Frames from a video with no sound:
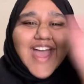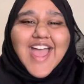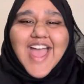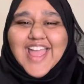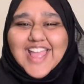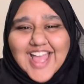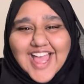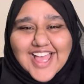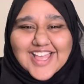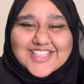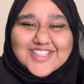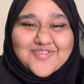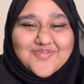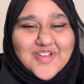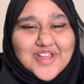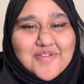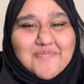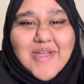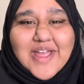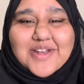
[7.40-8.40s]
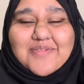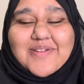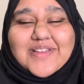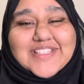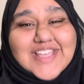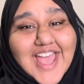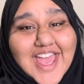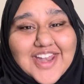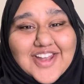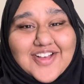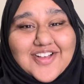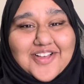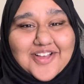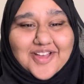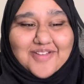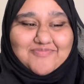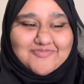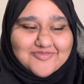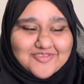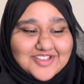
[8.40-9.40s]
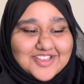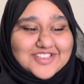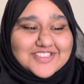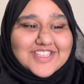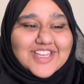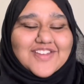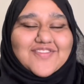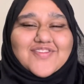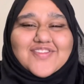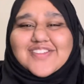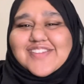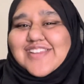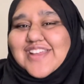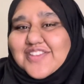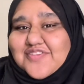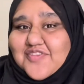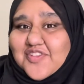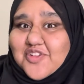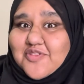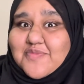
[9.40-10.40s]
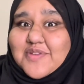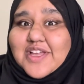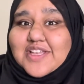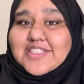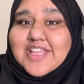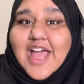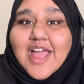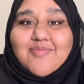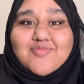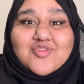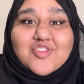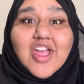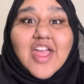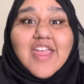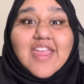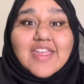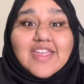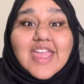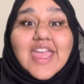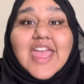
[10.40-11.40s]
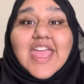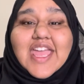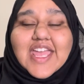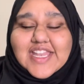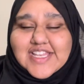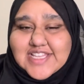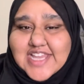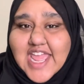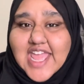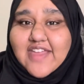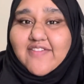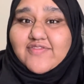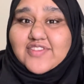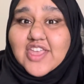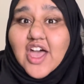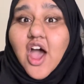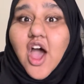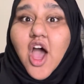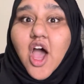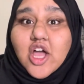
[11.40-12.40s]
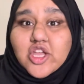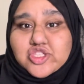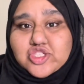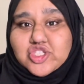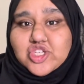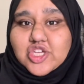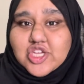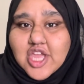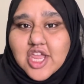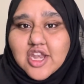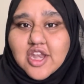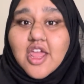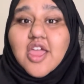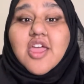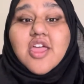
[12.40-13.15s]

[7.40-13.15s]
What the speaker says: Hi guys, and welcome back to my channel. I'm really excited for today's video because I'm trying Dave's hot chicken.